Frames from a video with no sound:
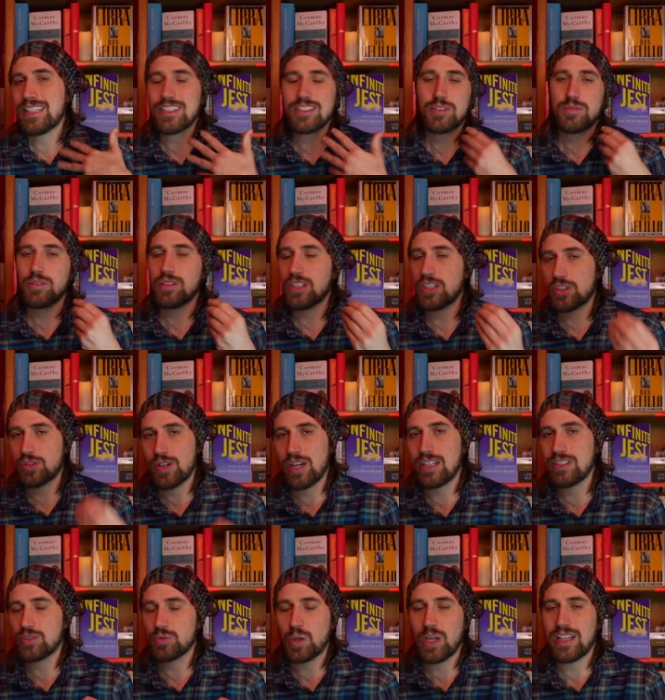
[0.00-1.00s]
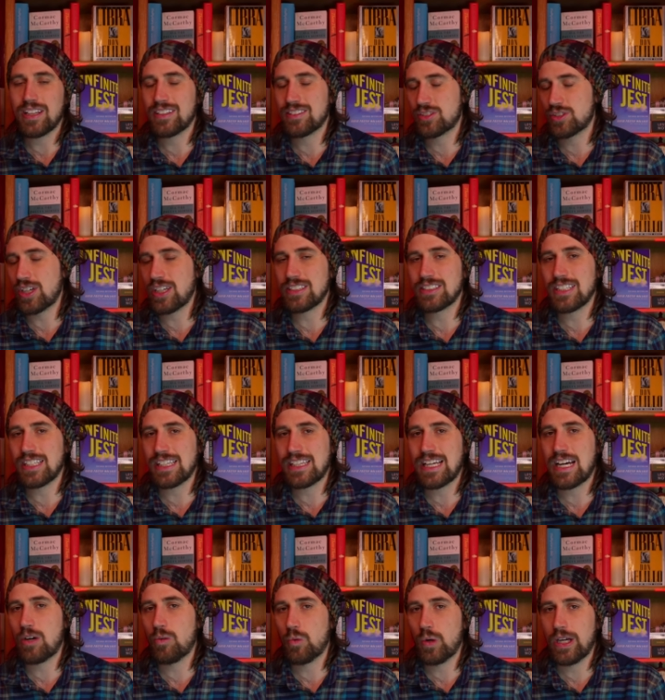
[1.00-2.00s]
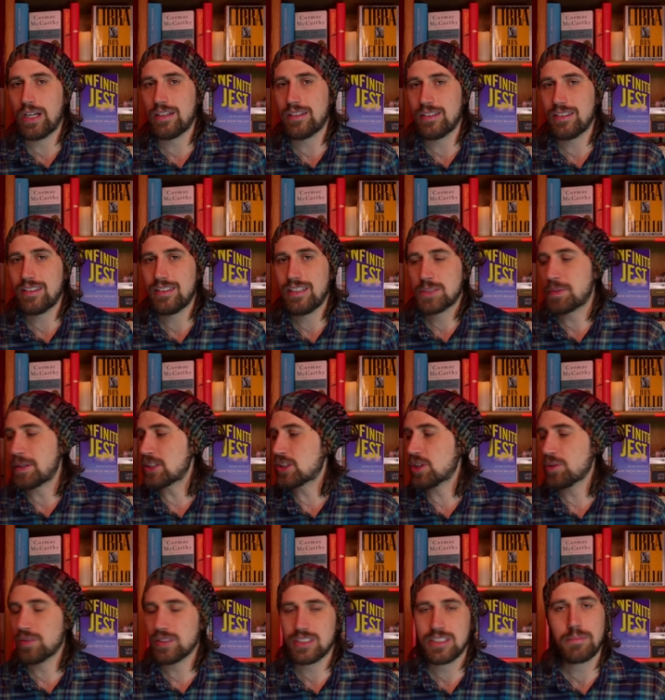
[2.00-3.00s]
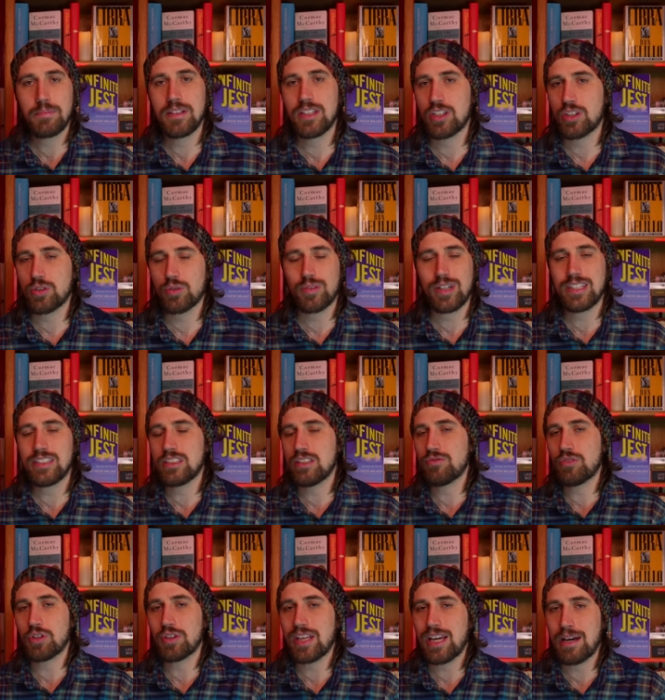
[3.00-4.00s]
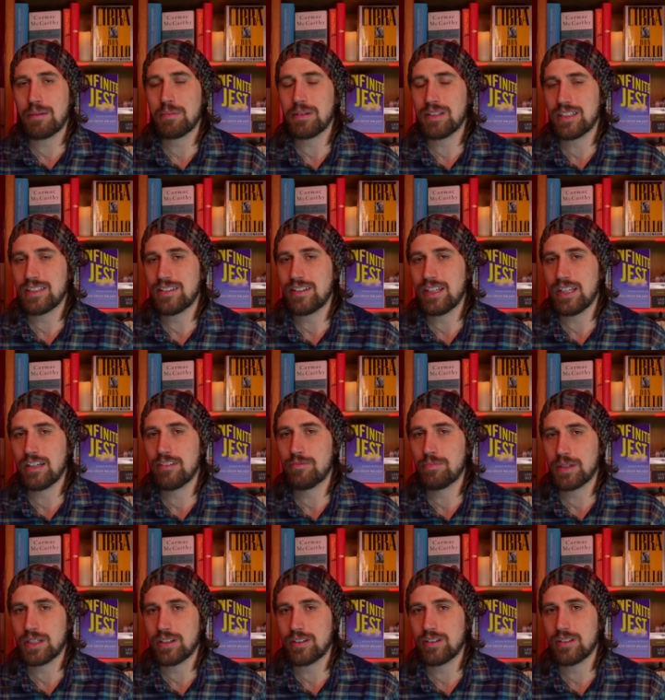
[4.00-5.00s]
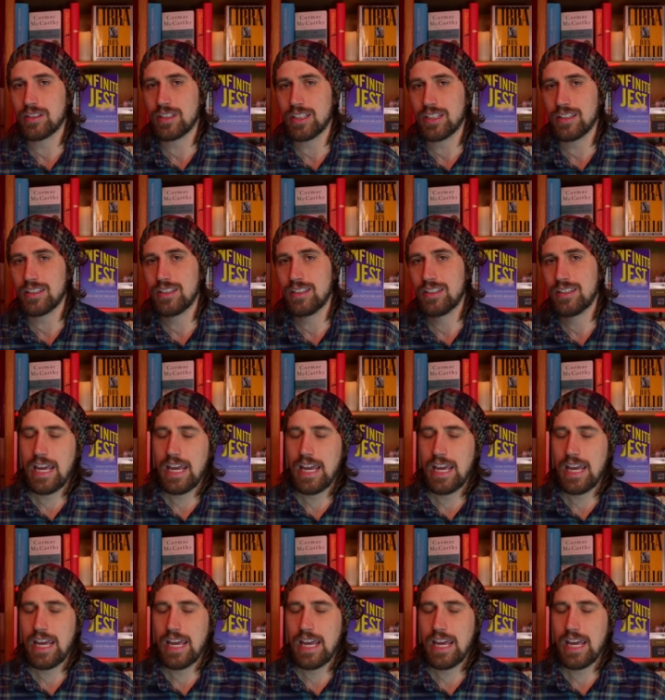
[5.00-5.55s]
it doesn't really translate translate that well, especially with some of the crazy vocabulary of McCarthy.